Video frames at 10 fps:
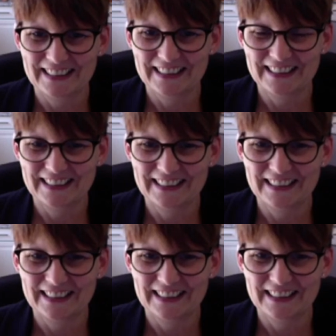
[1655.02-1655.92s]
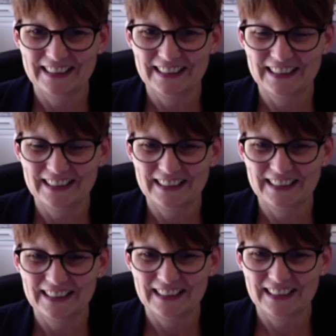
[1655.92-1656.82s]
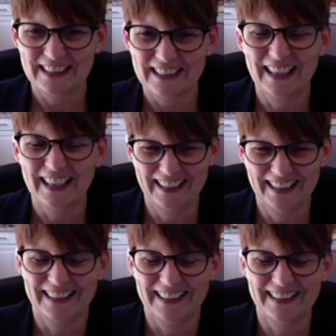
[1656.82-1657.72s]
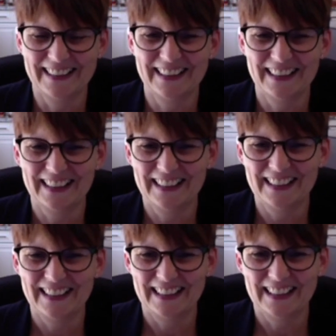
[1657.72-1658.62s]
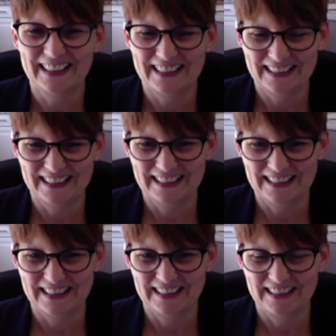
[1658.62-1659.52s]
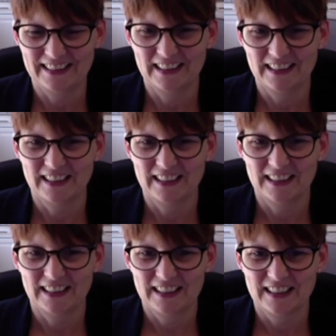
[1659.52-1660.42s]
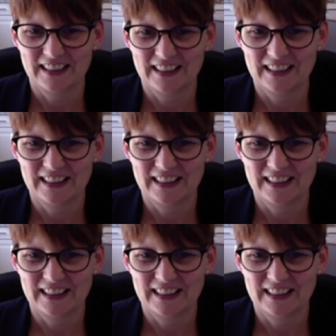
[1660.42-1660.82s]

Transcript: The person shown says nothing.